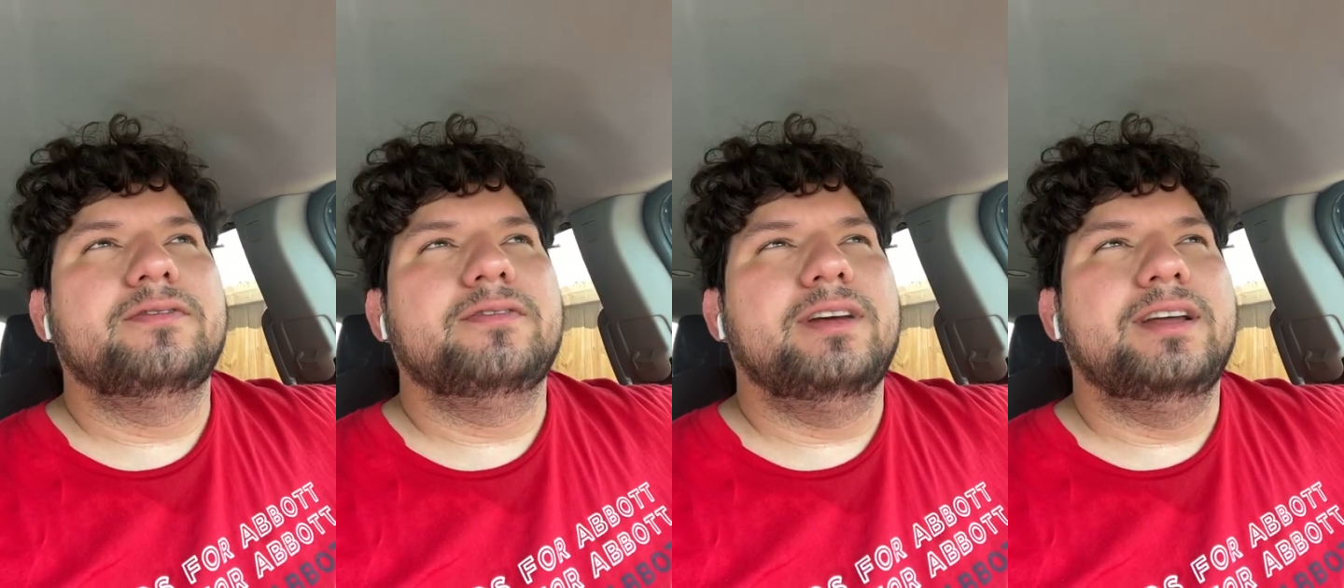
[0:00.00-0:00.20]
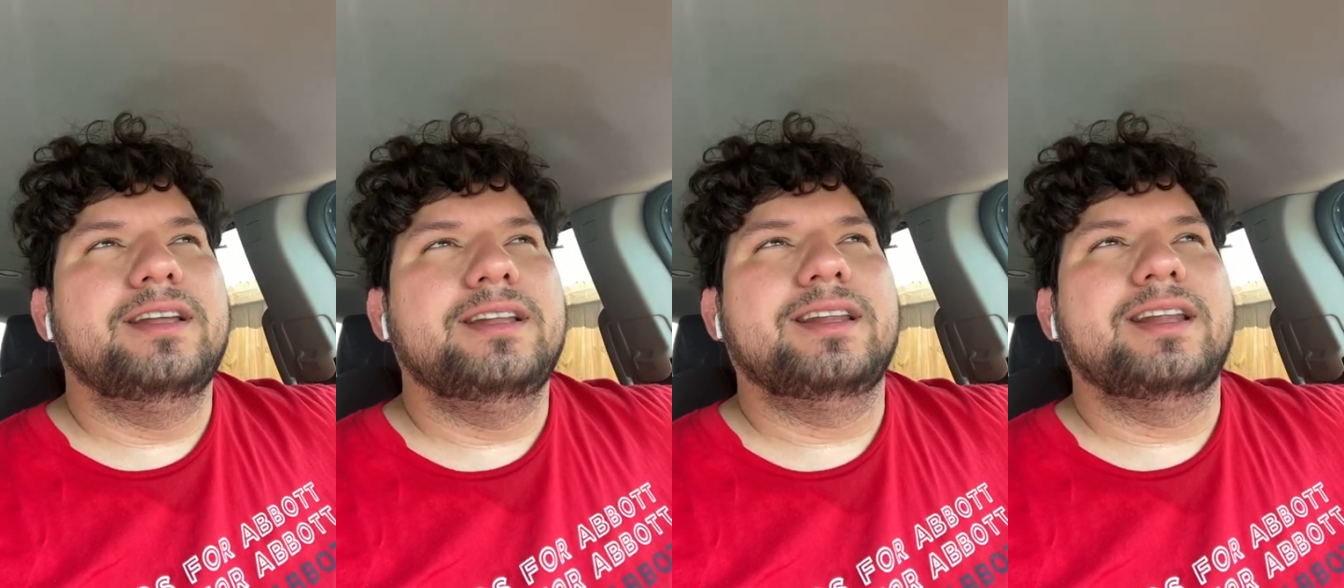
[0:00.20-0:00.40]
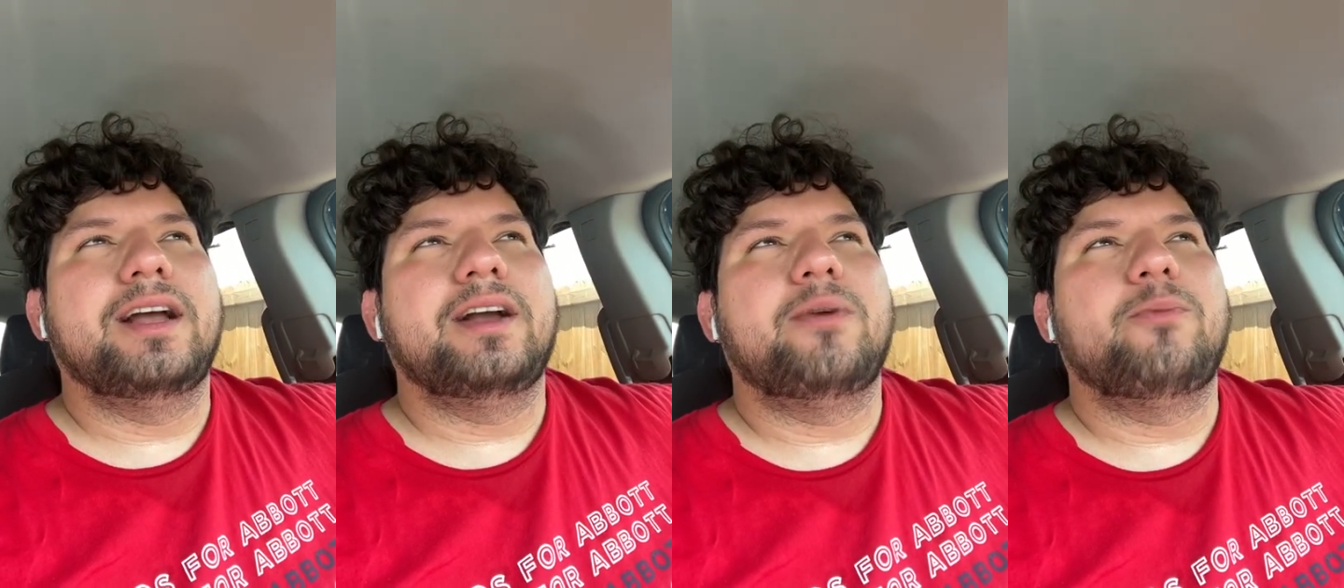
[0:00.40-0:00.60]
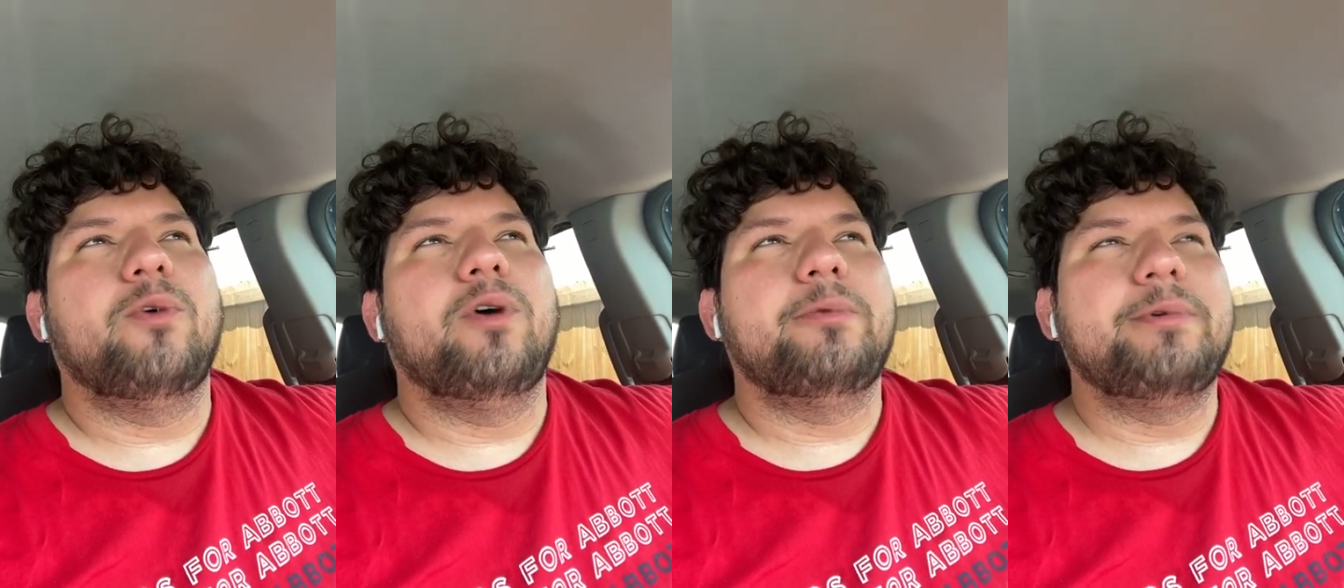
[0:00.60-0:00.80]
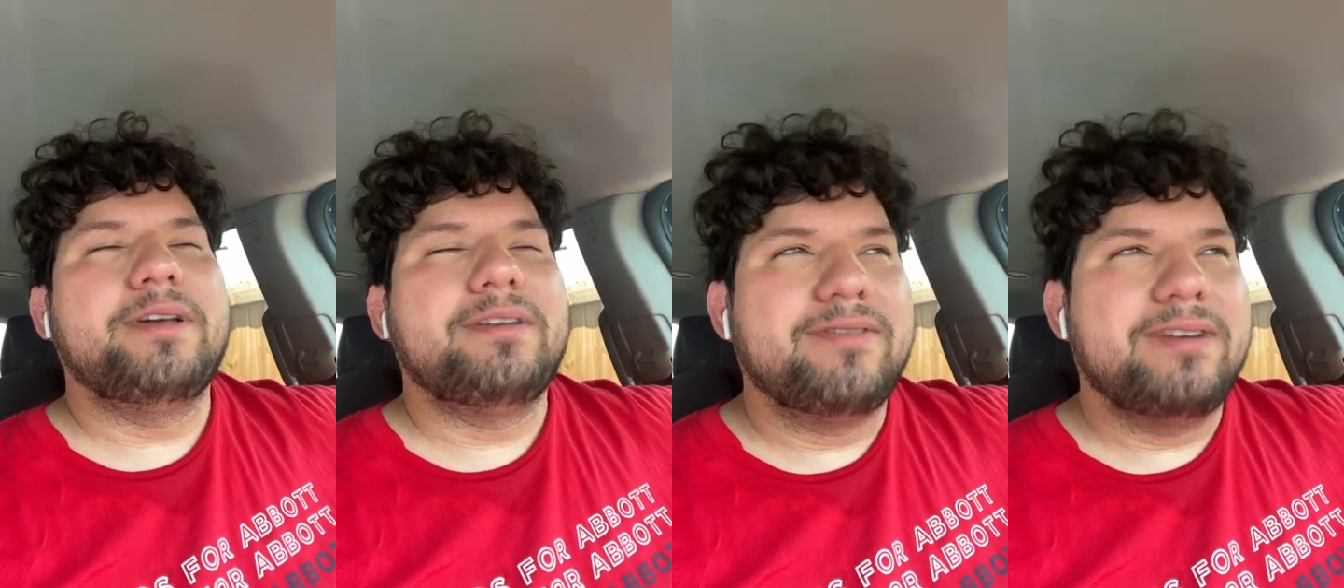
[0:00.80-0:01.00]
and like
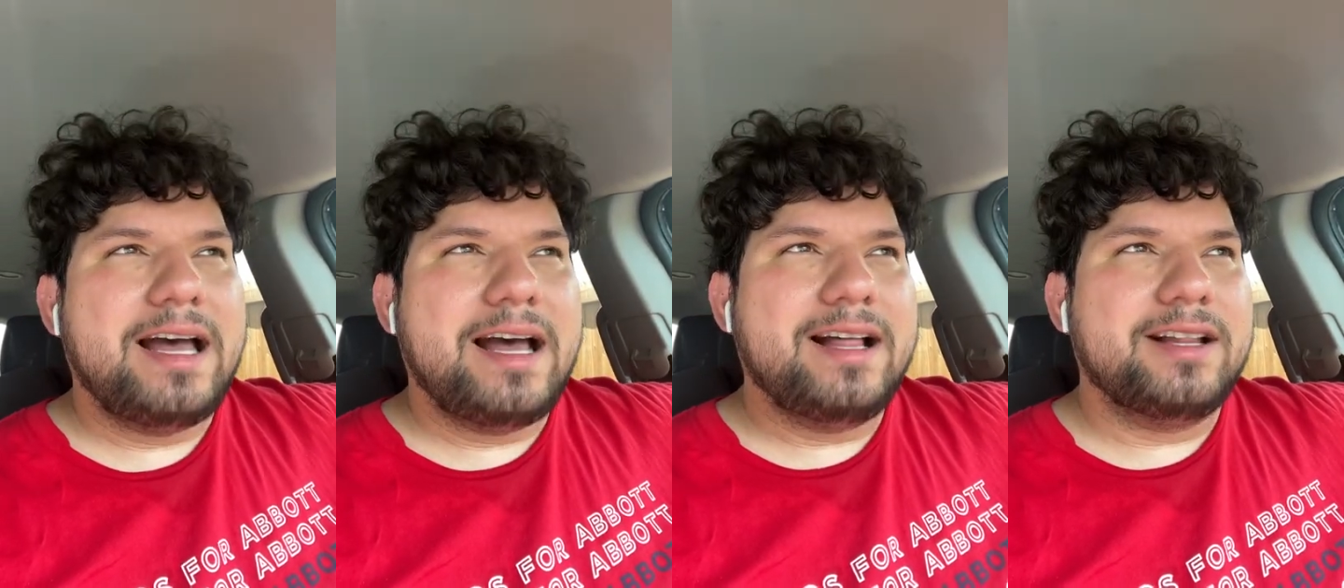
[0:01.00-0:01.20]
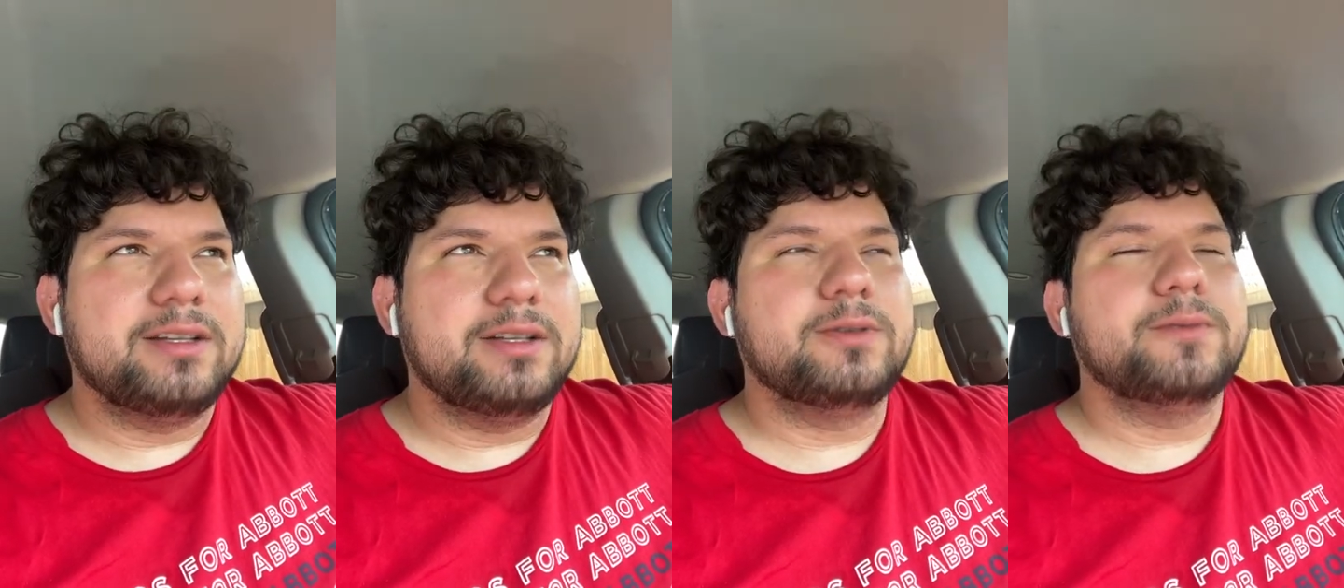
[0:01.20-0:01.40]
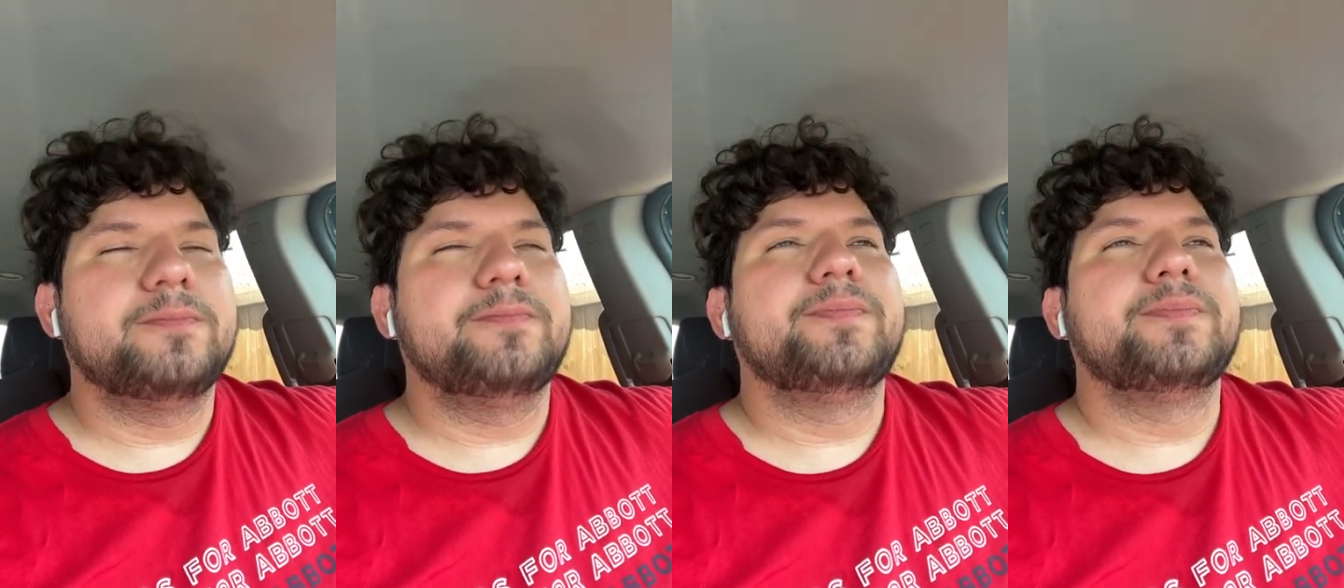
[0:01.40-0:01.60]
what we value.